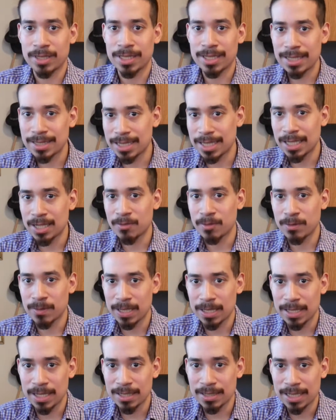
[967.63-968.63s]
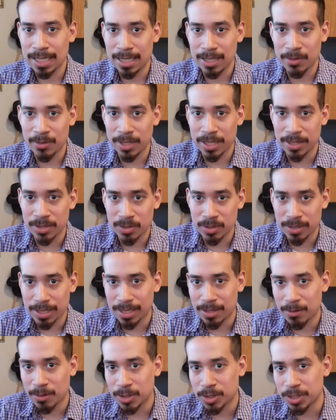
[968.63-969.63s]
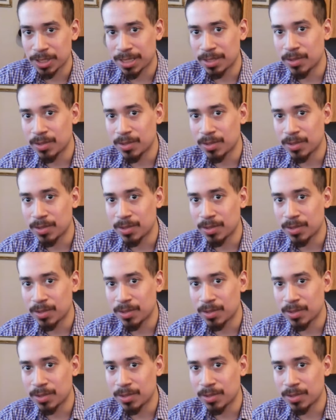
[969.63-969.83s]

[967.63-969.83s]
And that's how I would that's how I would answer that question.